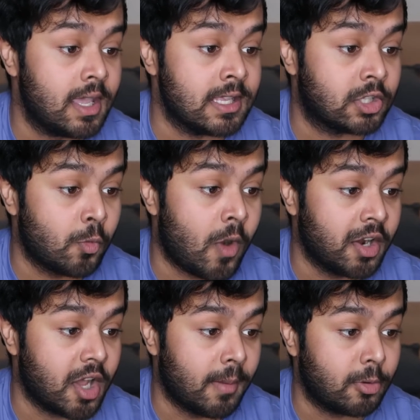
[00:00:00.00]
It's the
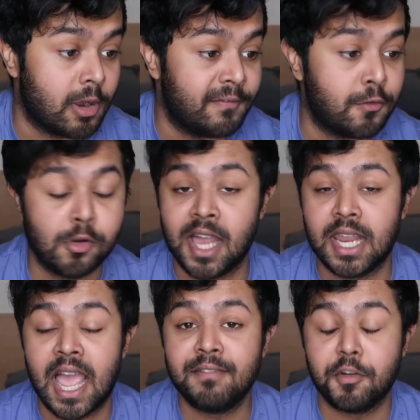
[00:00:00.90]
one I'm going for,
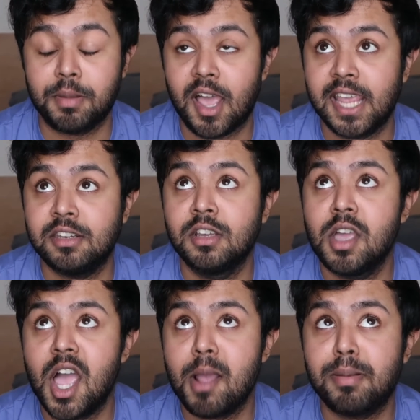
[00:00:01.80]
and I have applied.
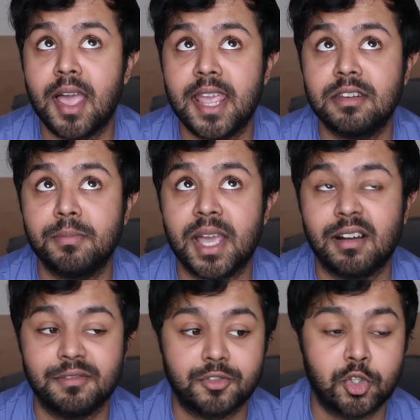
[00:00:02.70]
I applied
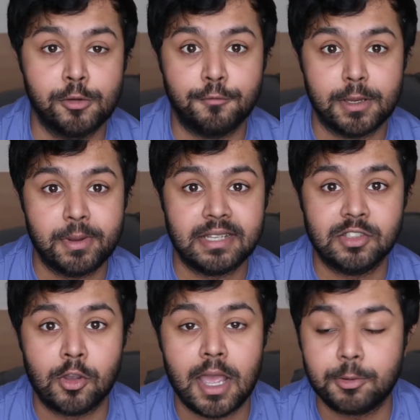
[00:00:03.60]
about 2-3
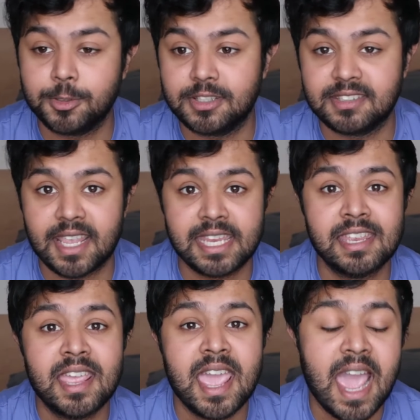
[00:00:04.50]
weeks ago, I would
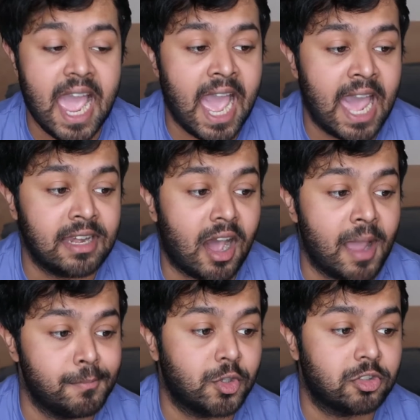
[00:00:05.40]
say, and
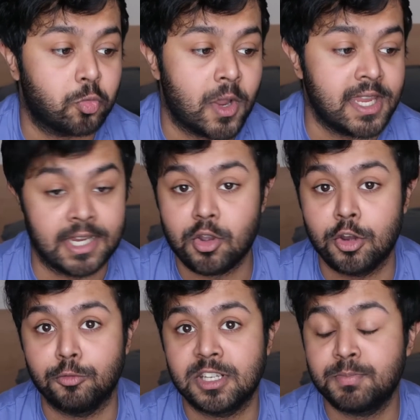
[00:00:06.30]
I'm just waiting
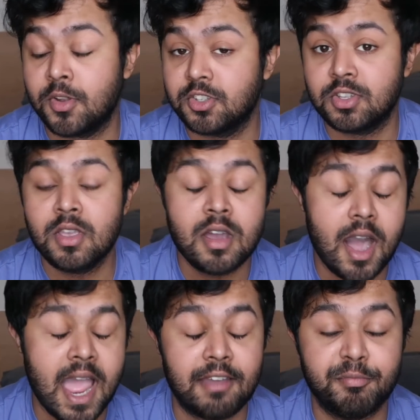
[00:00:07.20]
on a response.
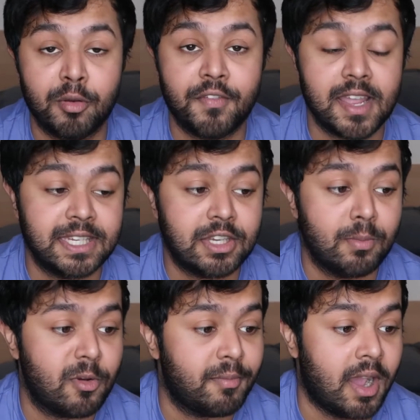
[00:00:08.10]
I have provided
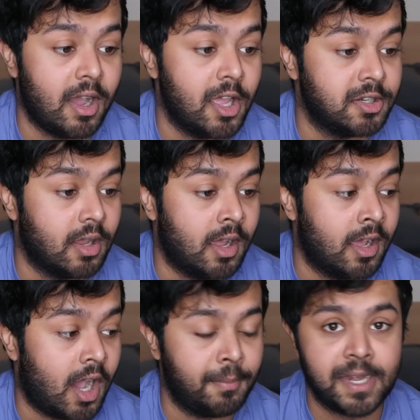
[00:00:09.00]
them with my
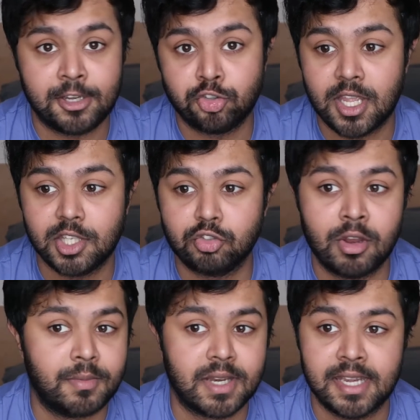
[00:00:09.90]
updated
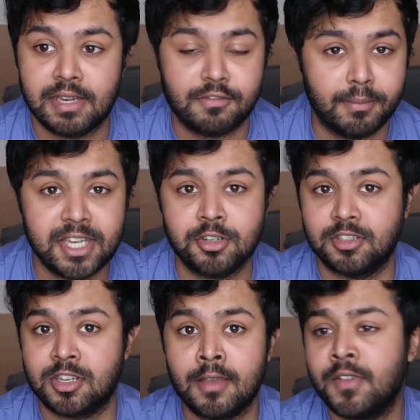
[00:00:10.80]
transcript and
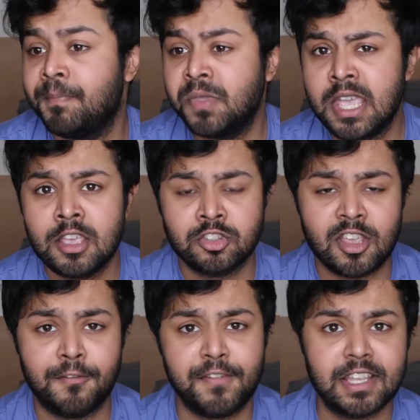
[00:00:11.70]
information stuff.
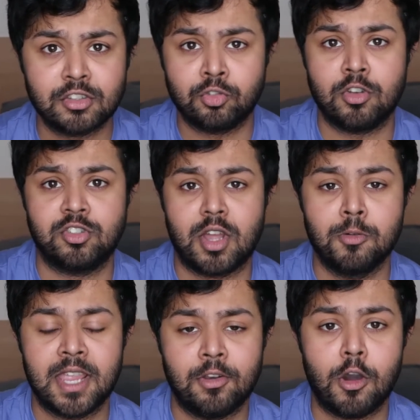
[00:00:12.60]
So fingers crossed
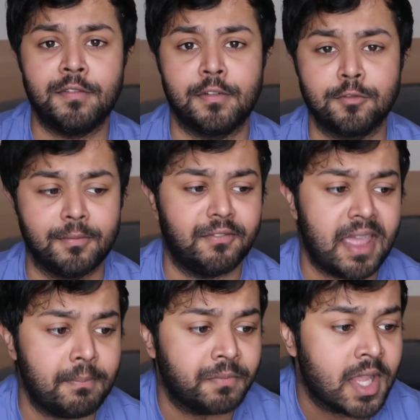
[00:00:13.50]
I'll get an offer from
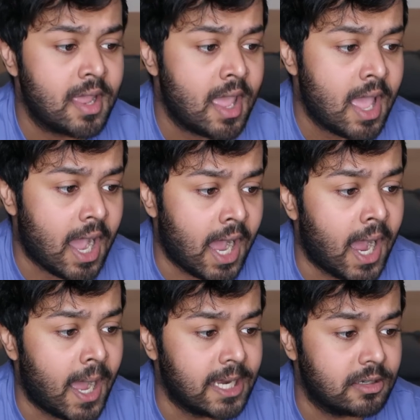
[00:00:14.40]
them,
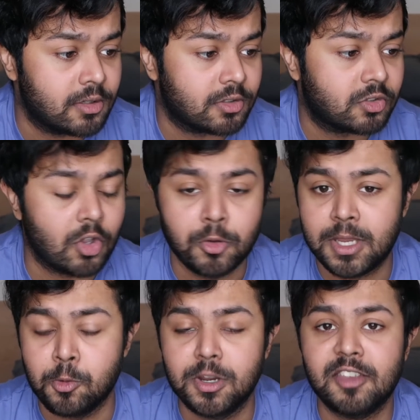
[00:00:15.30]
and so
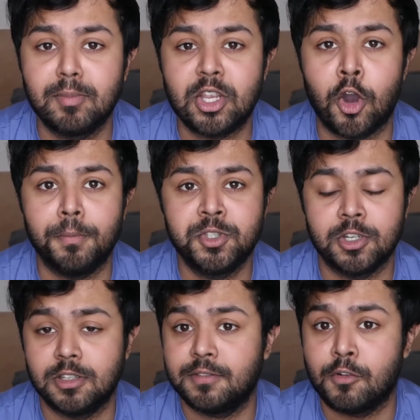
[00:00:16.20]
it will give me
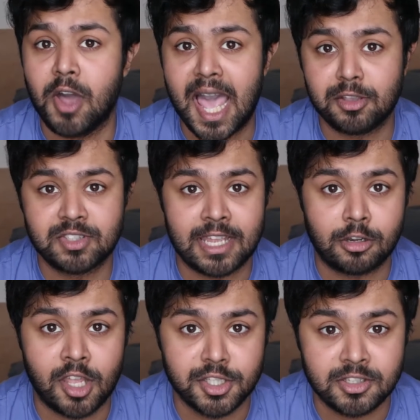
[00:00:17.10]
options for
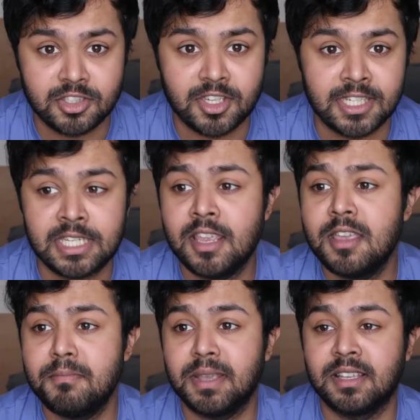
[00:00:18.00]
outside of London study,
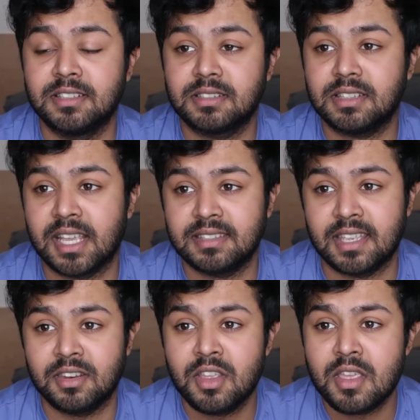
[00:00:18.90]
because like I
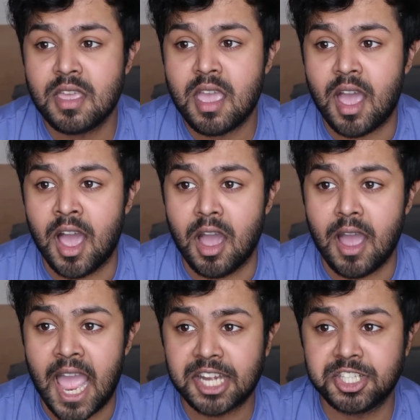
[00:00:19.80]
said,
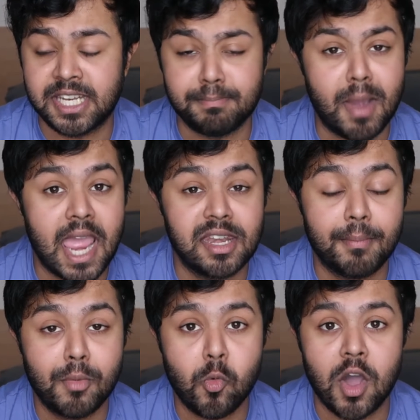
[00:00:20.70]
actually my
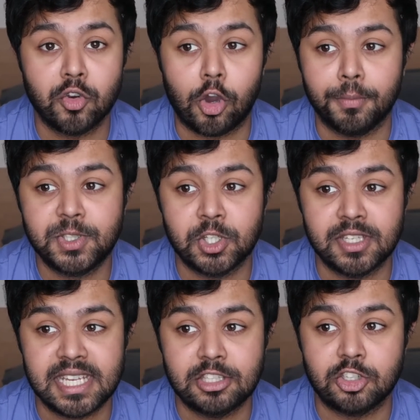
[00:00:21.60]
number one
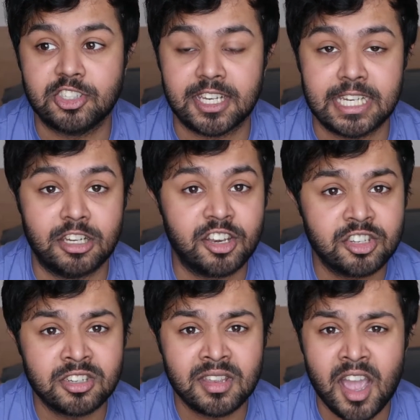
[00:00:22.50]
option is to study in
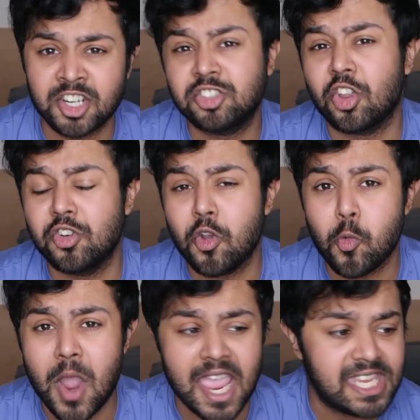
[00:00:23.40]
London. I just don't
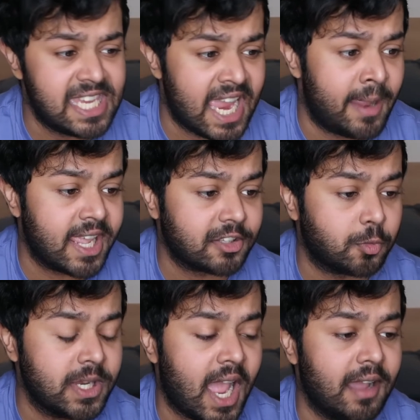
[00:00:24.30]
know where yet. Next we